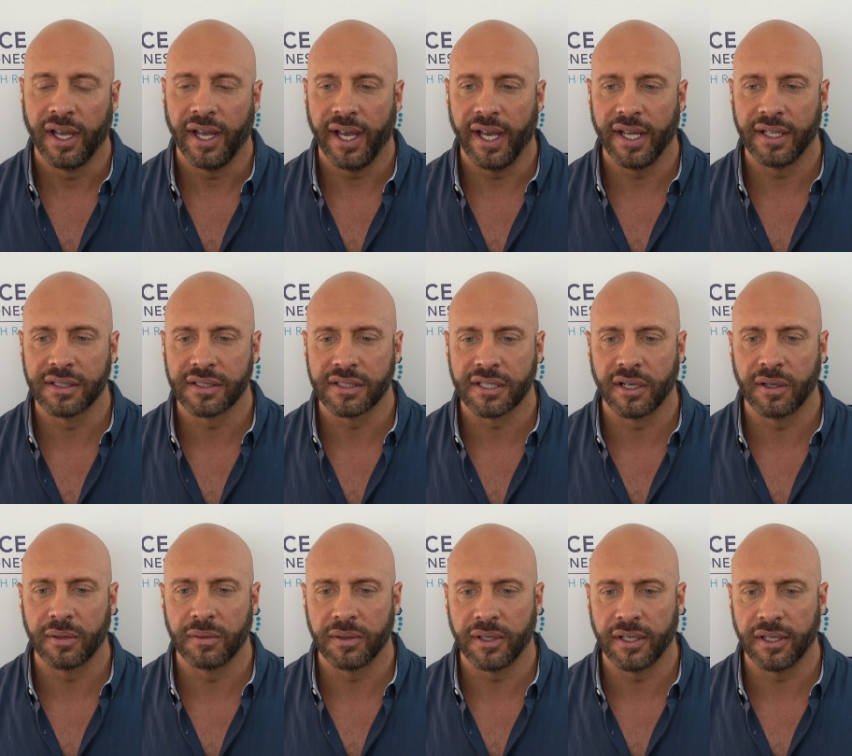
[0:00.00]
and
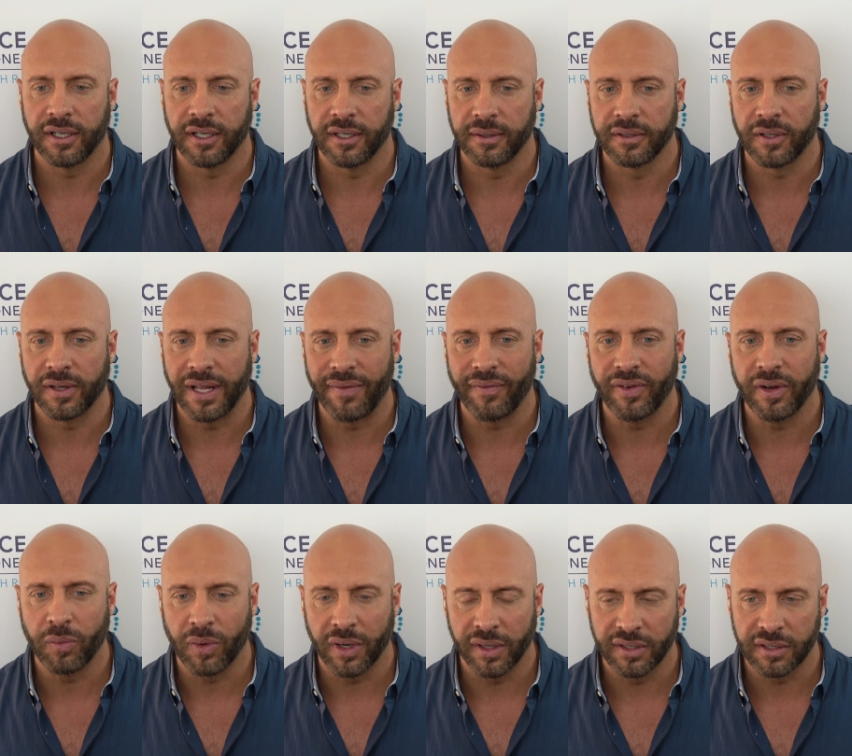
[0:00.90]
so uh, not
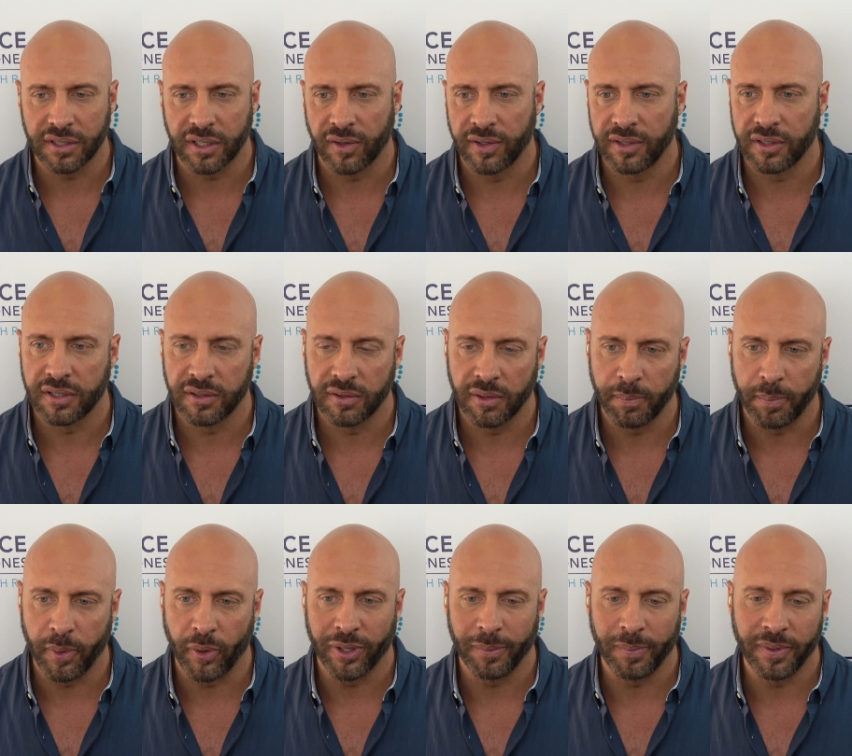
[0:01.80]
everyone is going to a
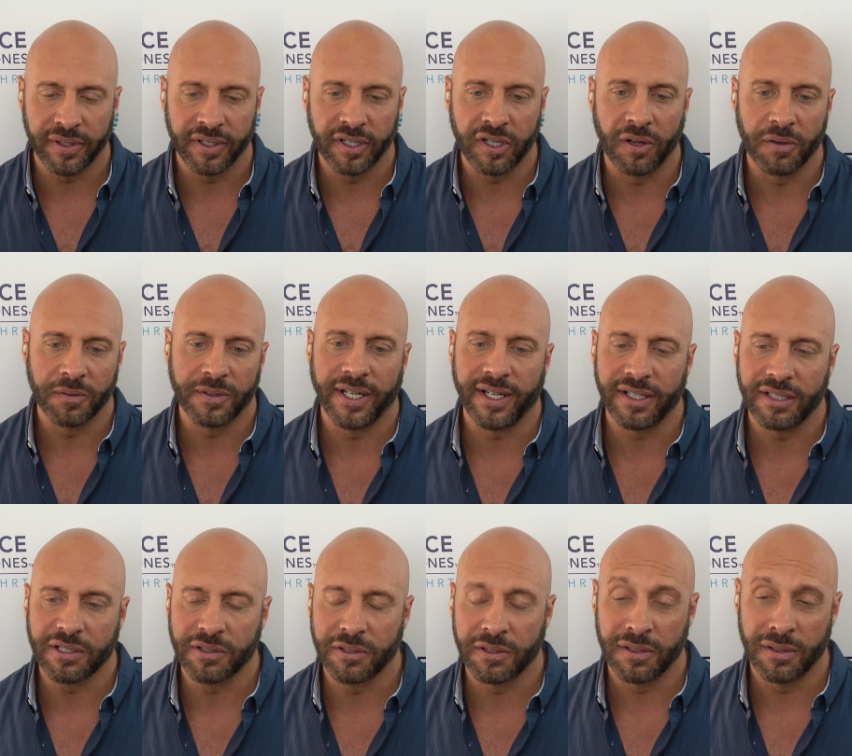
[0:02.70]
bodybuilding
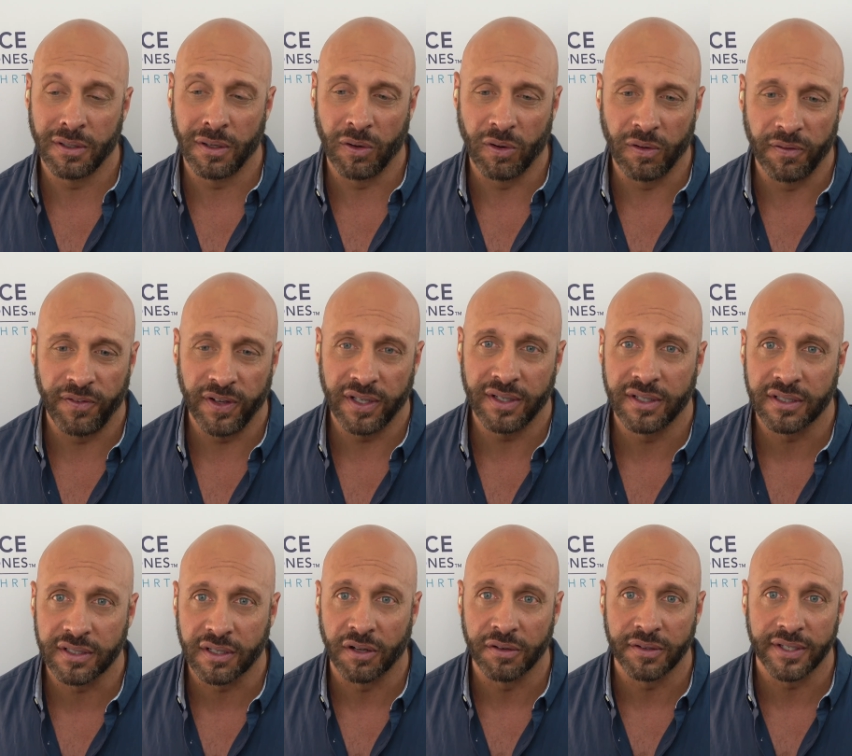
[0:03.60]
contest or
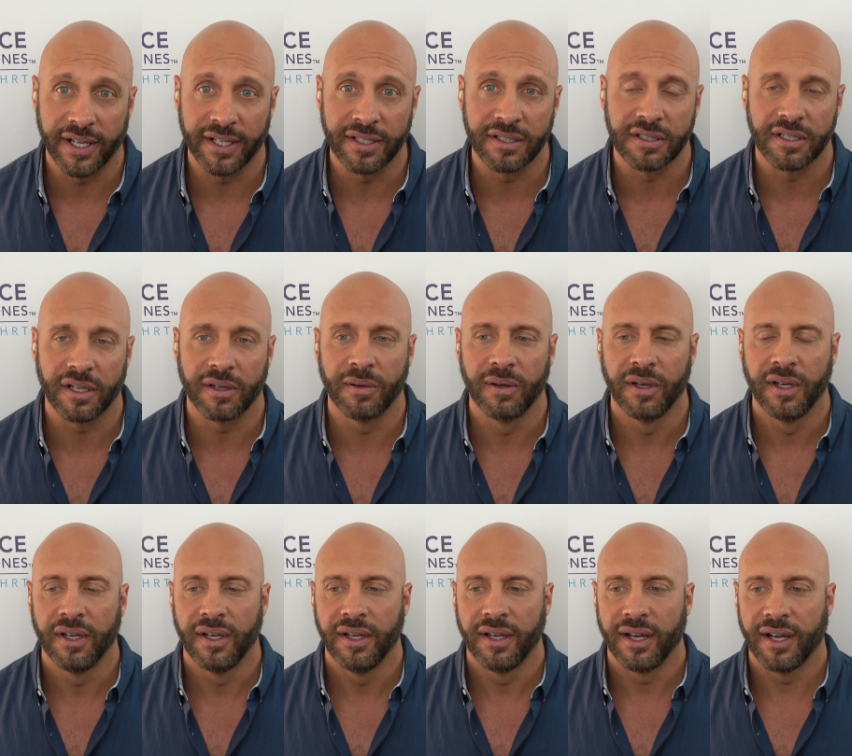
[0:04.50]
fitness contest. So,
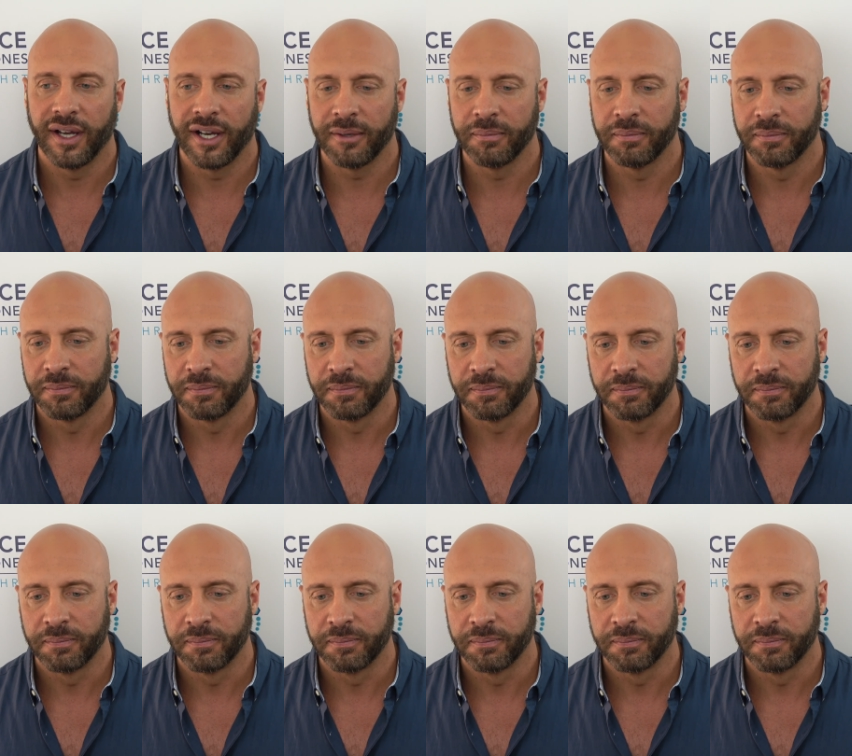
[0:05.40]
um,